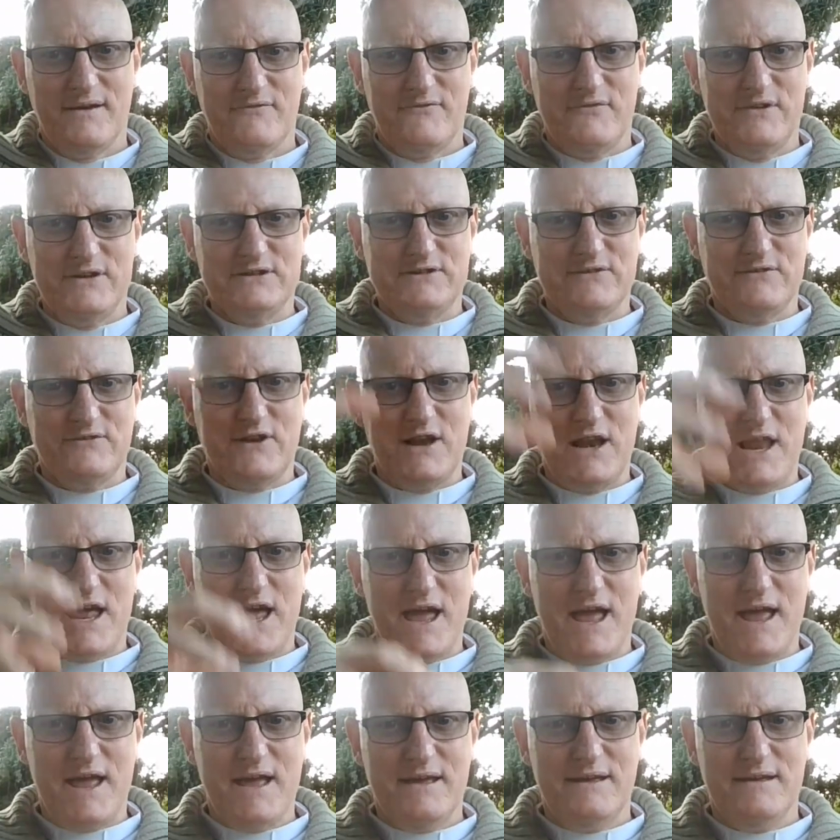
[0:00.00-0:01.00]
Feet of
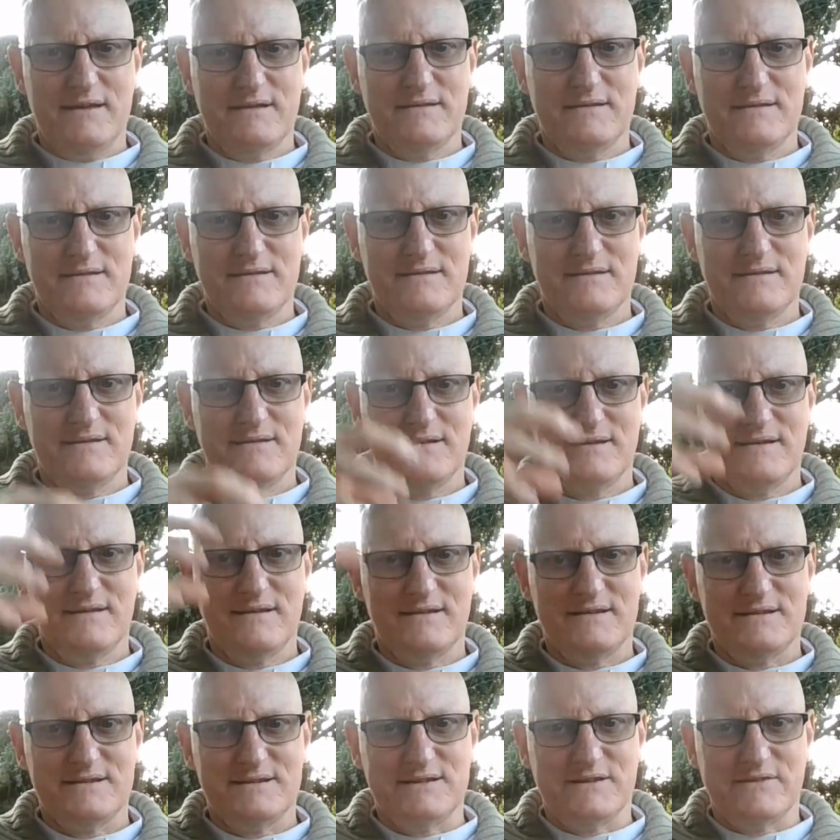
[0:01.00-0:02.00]
clay,
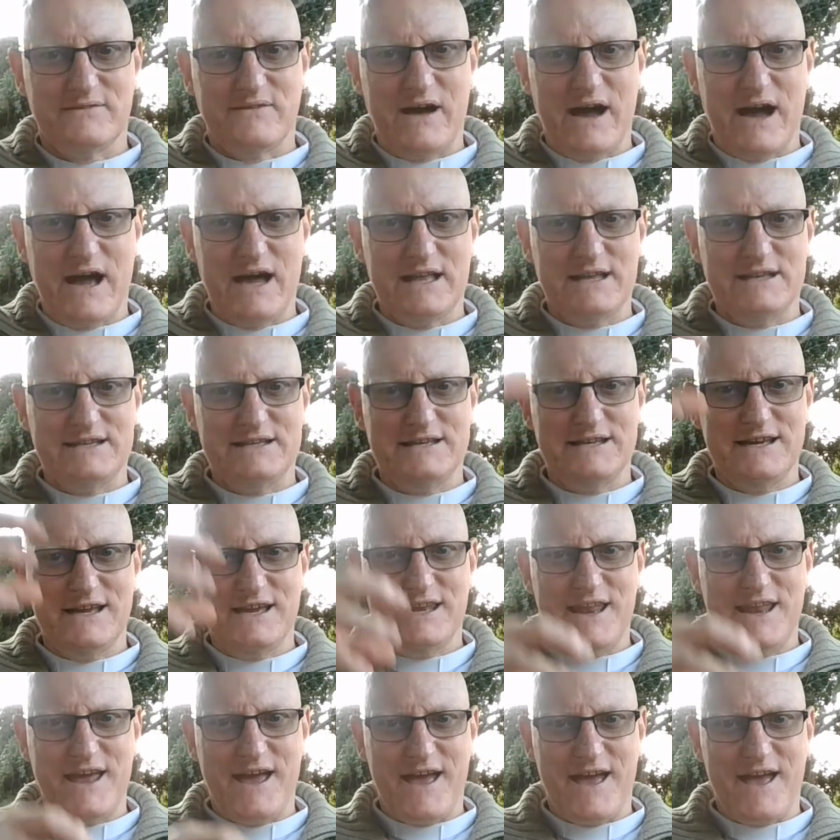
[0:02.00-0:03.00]
divine
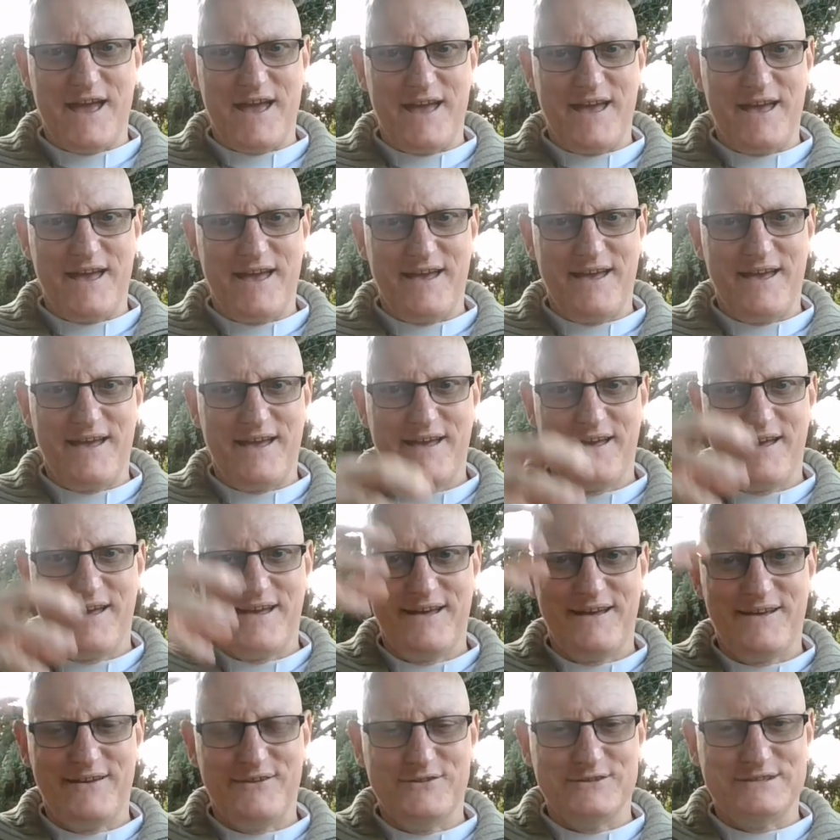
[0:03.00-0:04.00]
DNA.
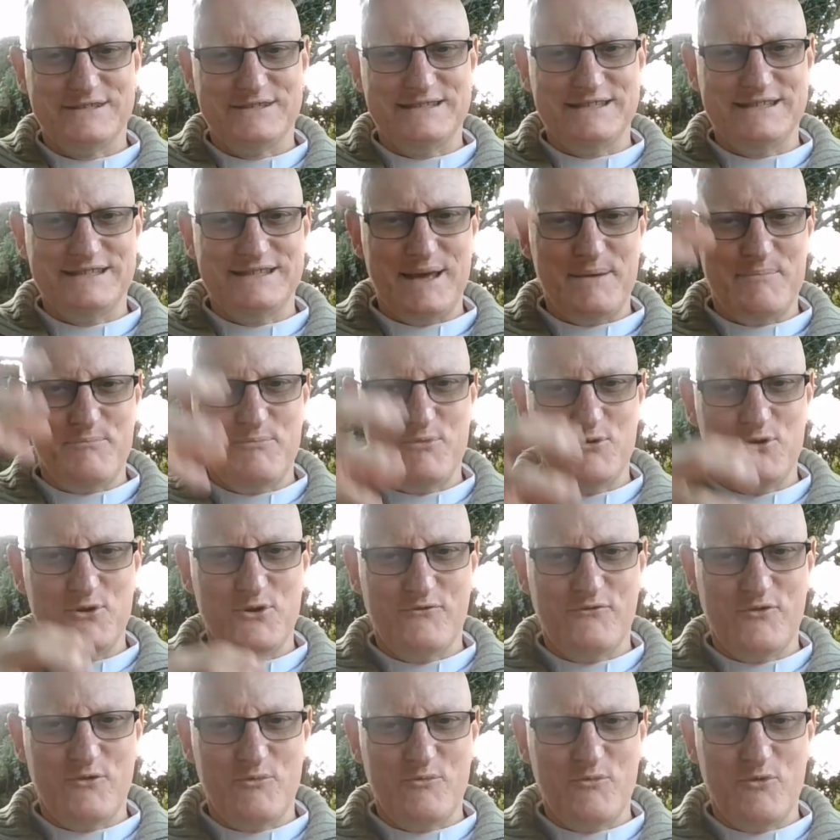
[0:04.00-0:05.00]
You see that
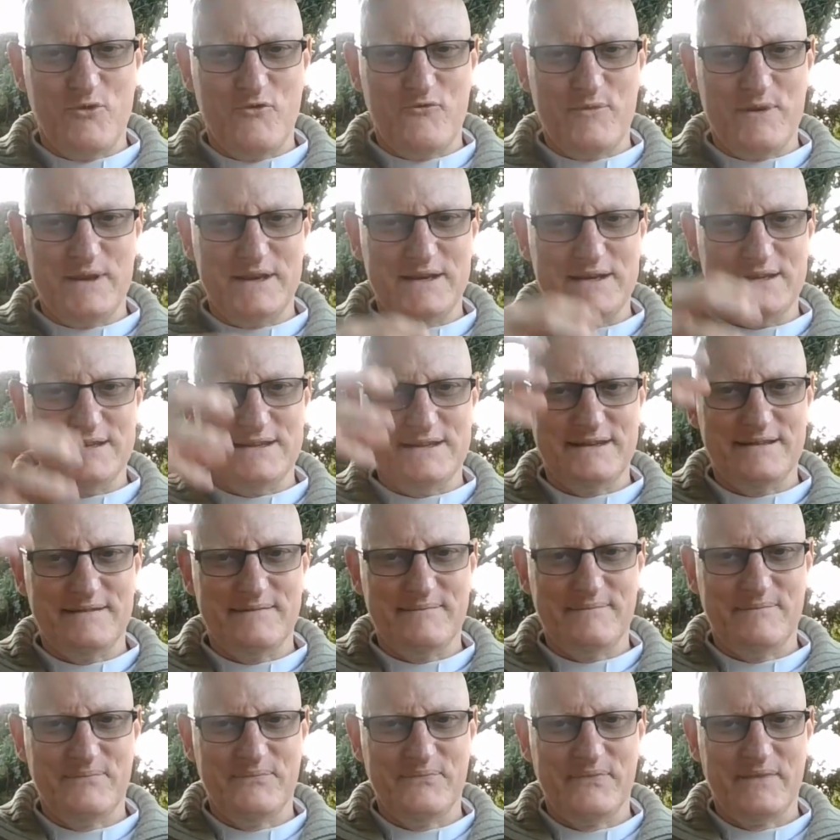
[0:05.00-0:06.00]
beautiful movement?
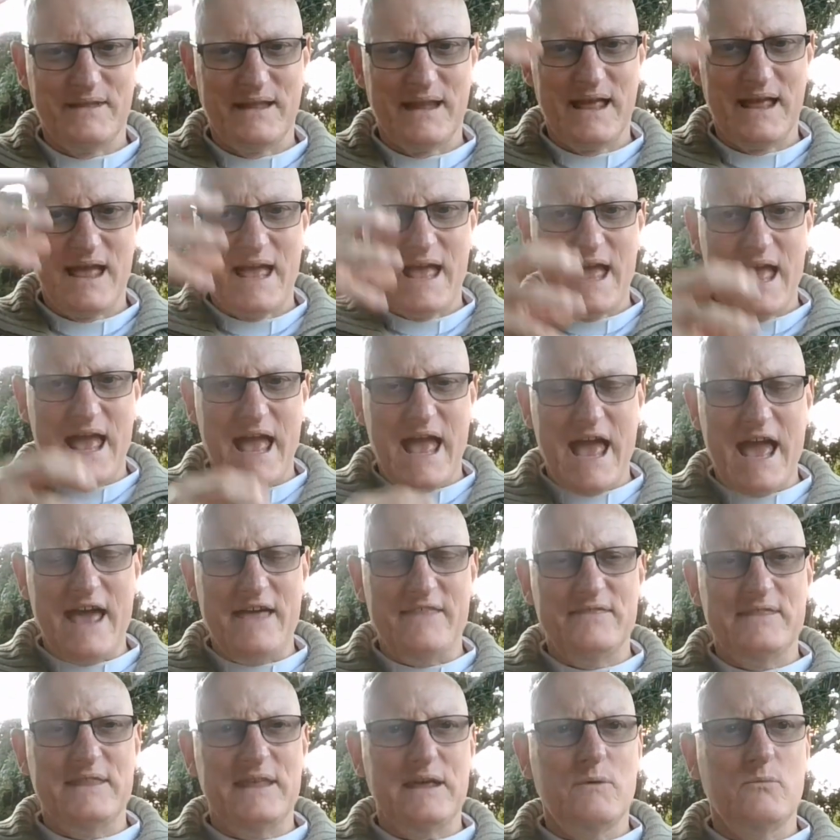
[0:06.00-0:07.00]

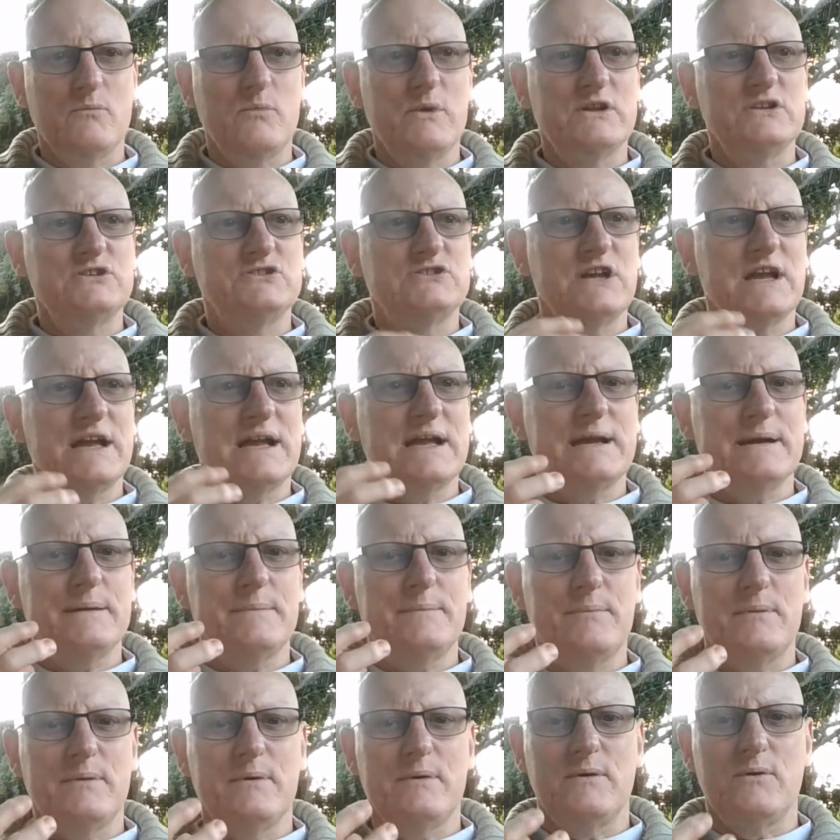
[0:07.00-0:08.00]
And then when
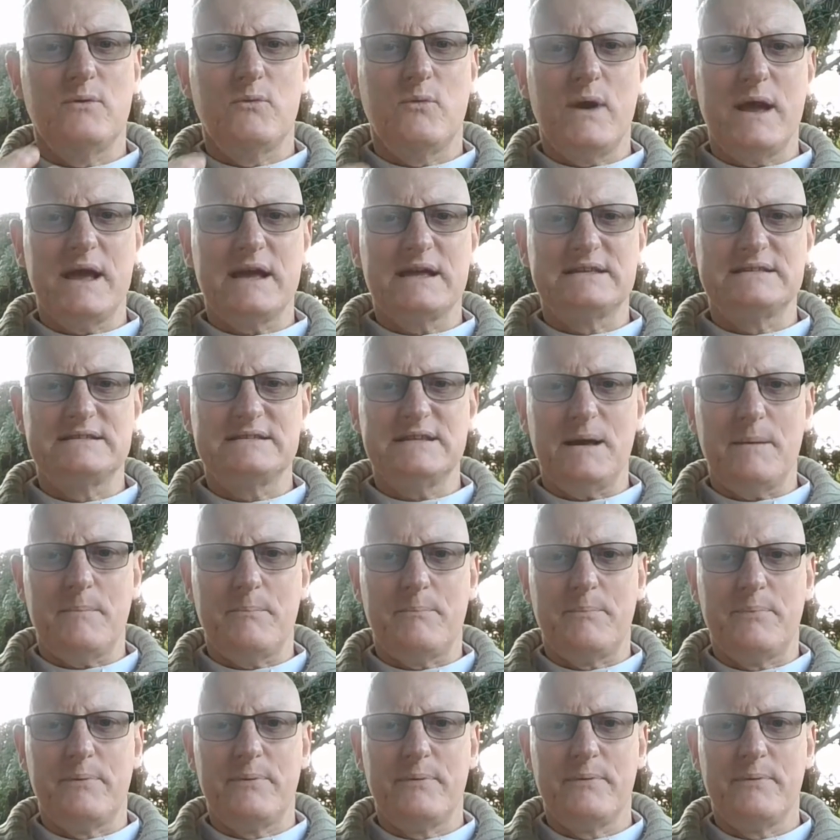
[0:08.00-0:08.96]
Jacob wakes up,